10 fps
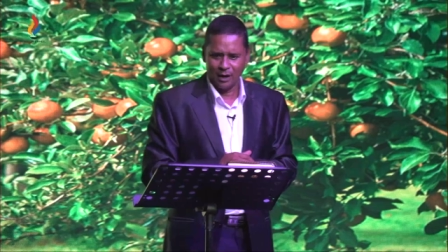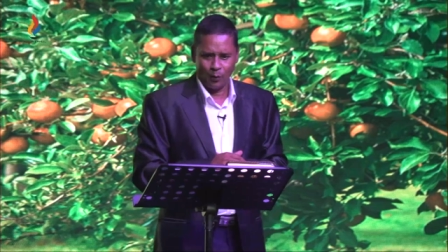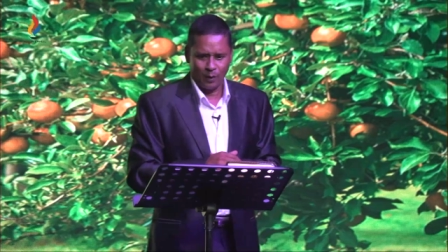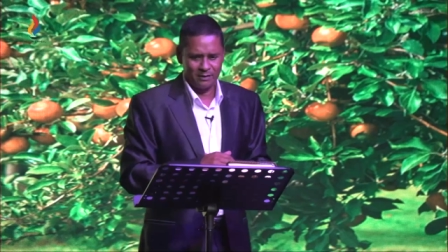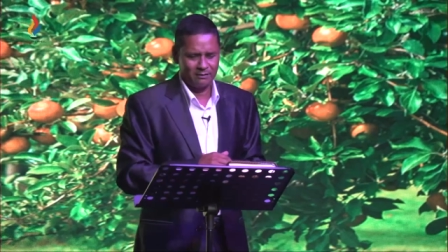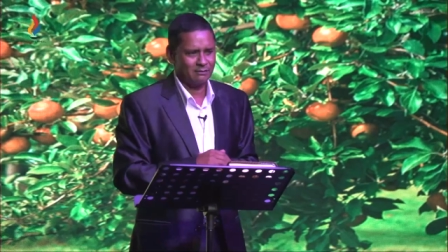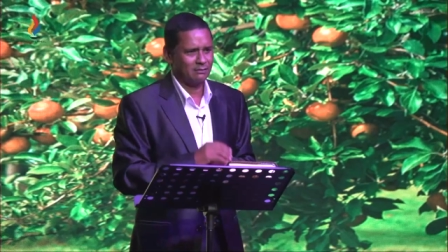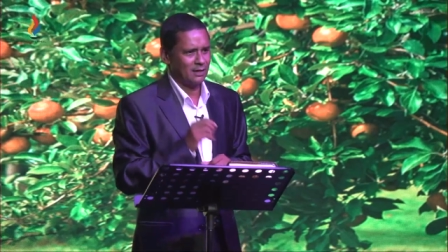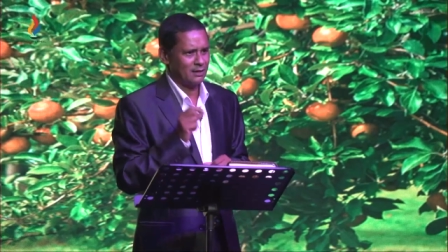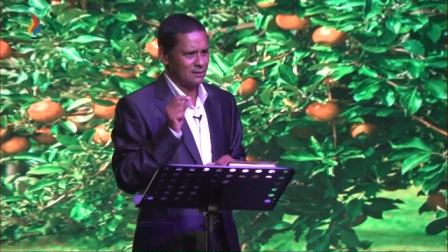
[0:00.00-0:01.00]
one of the
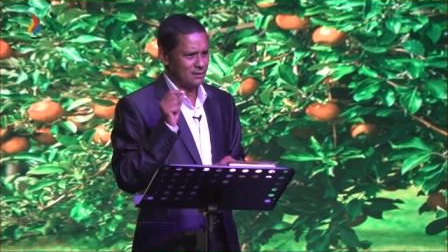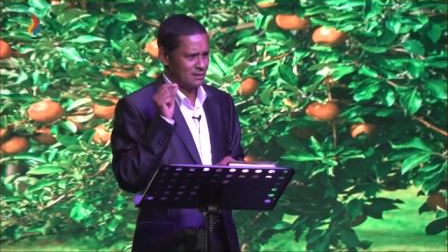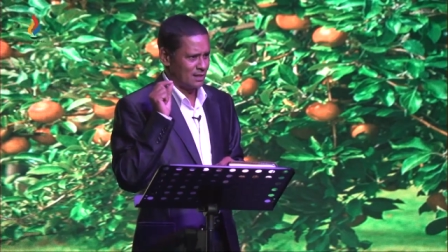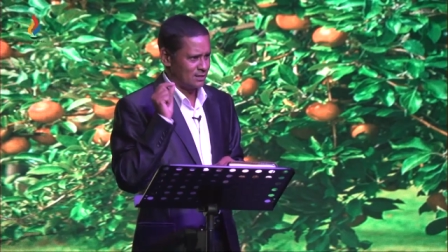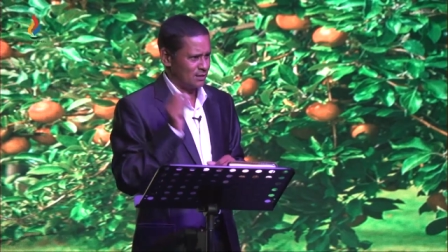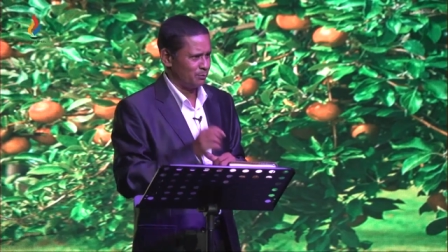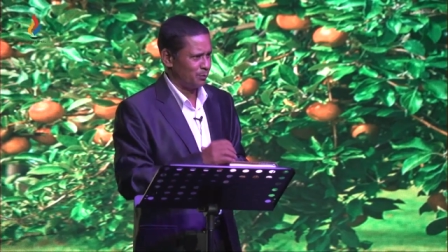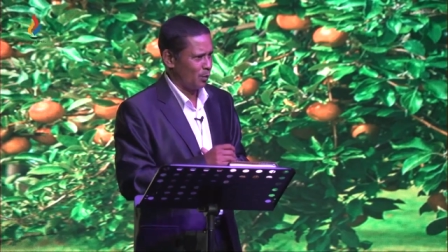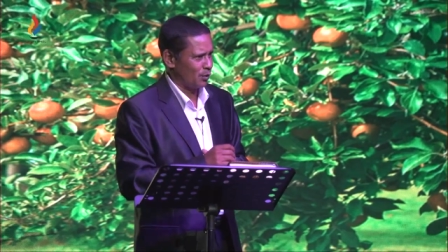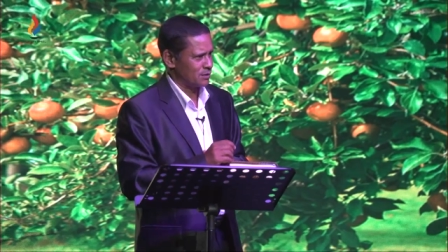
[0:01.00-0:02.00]
things that's
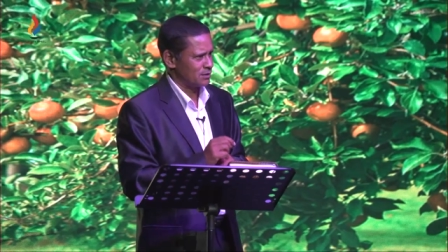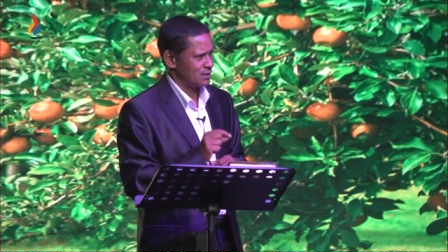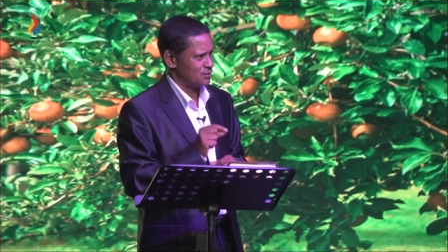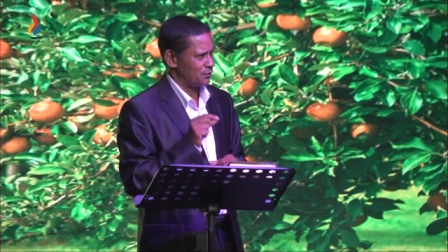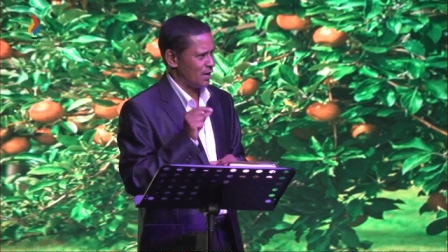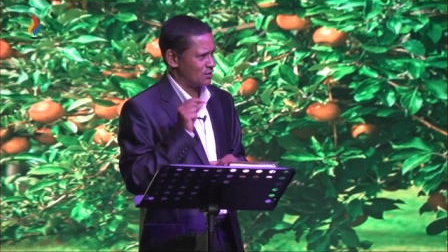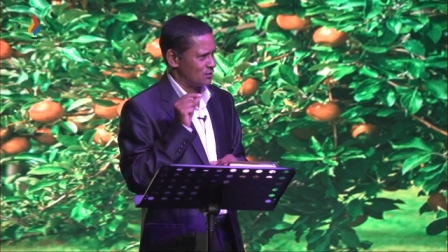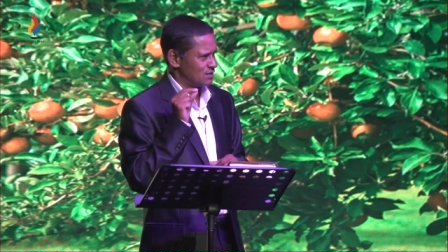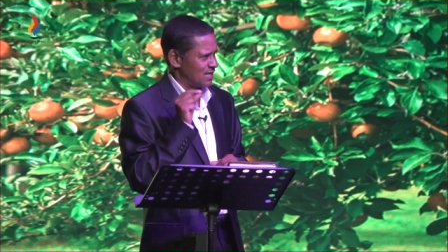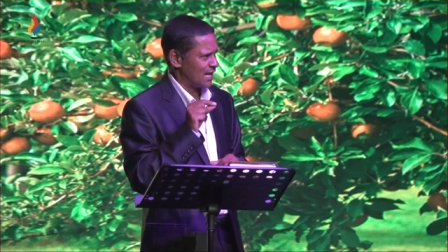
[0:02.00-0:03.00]
important is for us
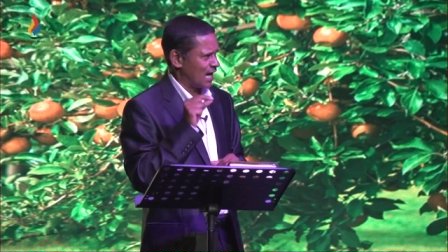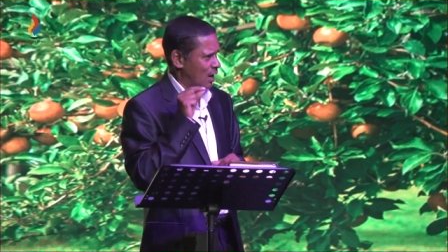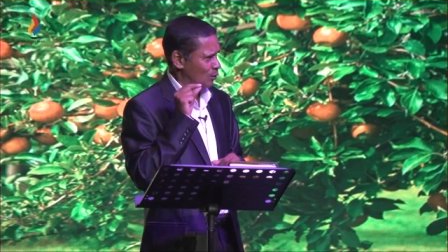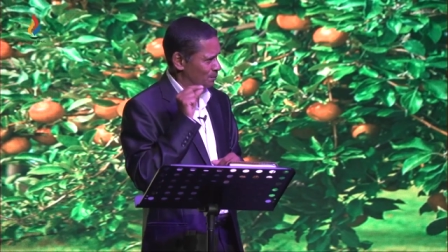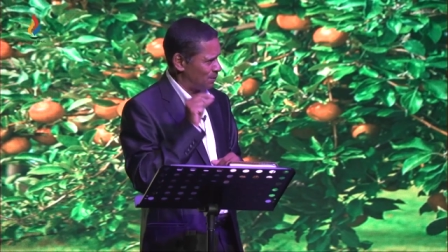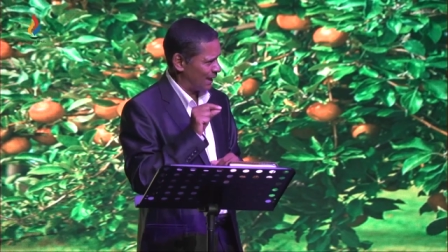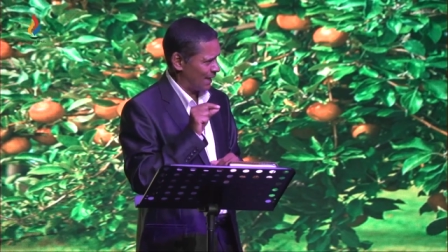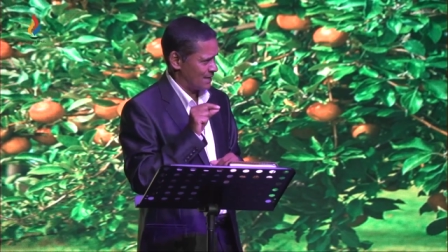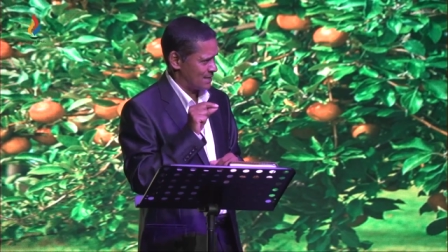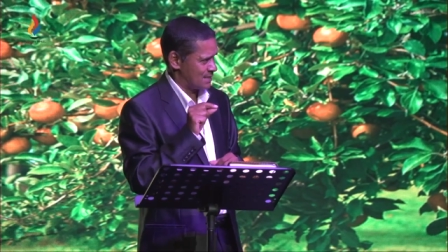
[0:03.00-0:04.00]
to take our
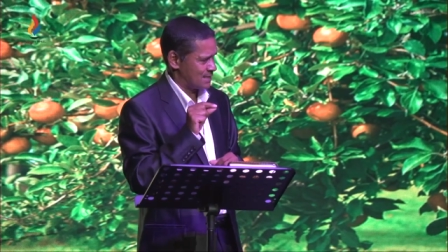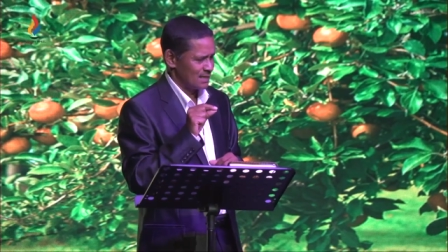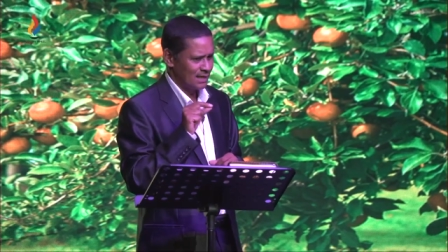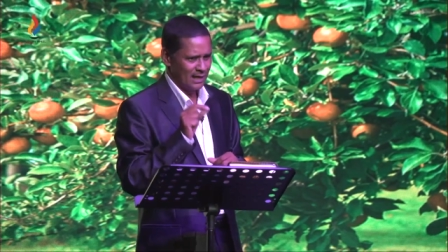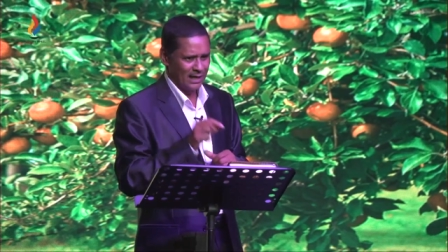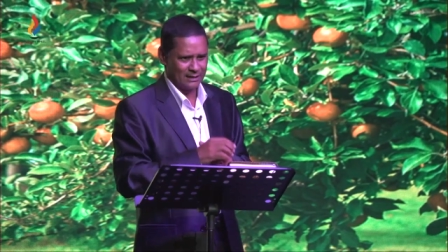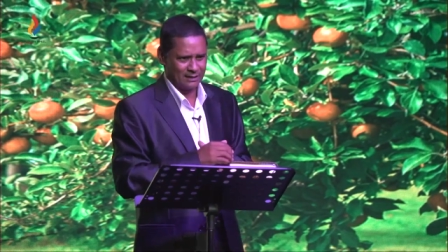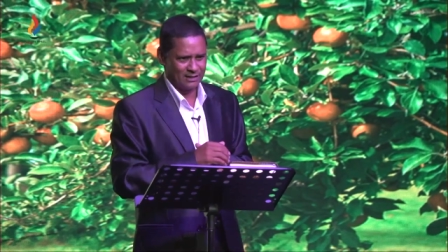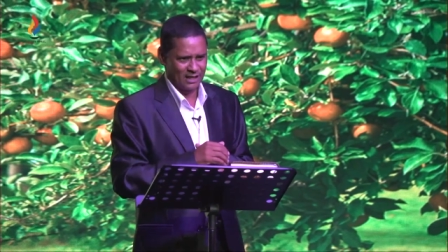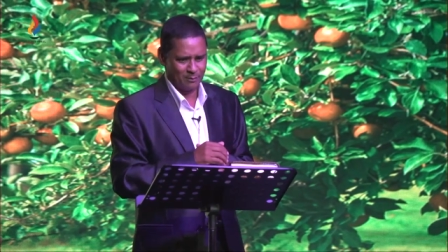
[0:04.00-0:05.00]
place at
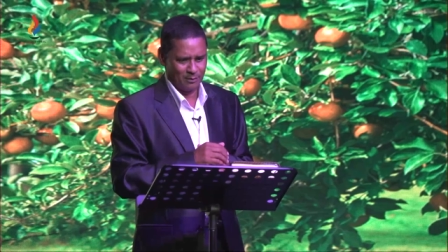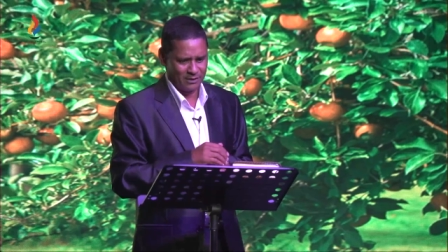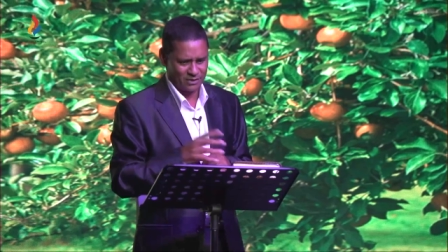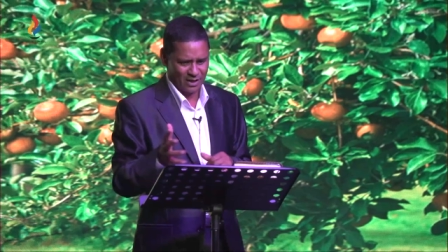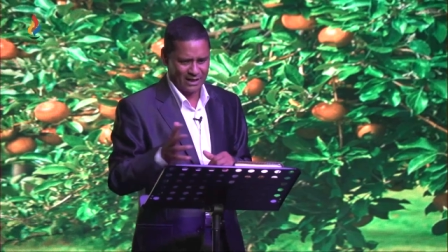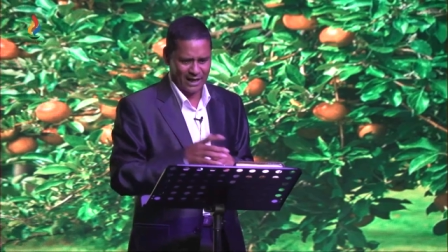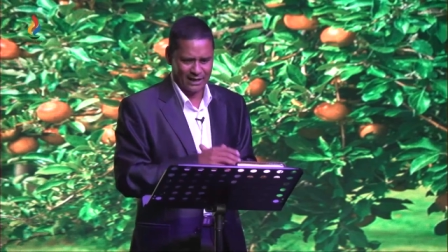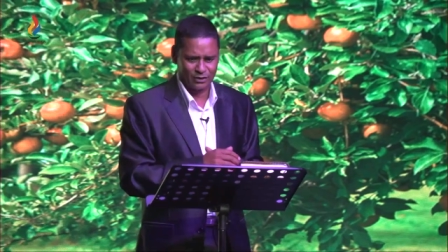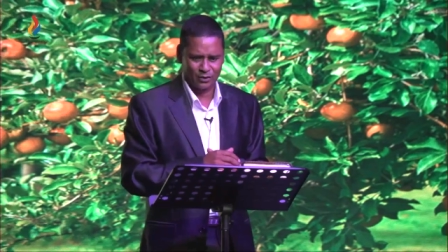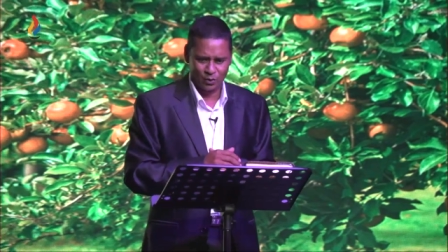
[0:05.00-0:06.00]
the table. And so I'd
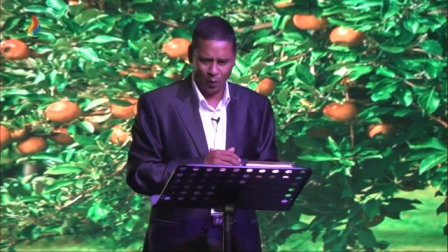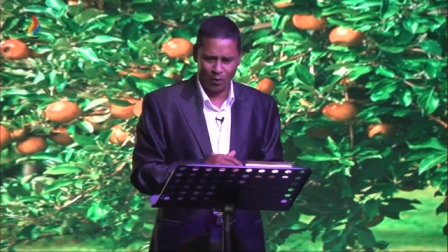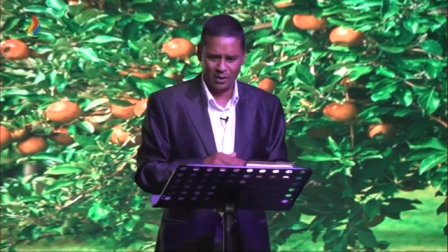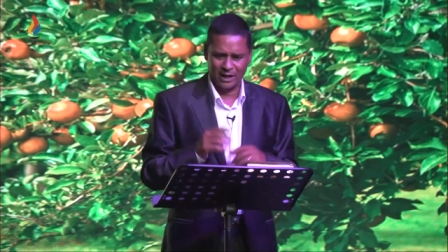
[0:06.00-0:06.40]
like to talk